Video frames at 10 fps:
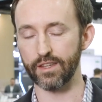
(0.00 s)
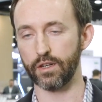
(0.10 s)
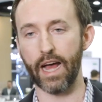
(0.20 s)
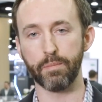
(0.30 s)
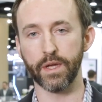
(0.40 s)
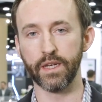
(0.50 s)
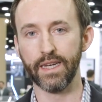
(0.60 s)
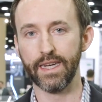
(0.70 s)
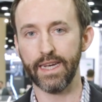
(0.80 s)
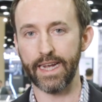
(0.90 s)
It'll happen
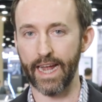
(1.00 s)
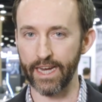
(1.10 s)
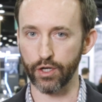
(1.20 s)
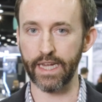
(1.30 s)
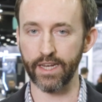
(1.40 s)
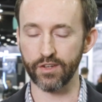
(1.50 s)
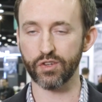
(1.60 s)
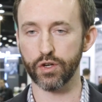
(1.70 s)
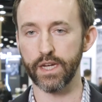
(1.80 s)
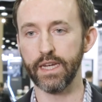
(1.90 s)
in any
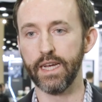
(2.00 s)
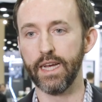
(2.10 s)
industry.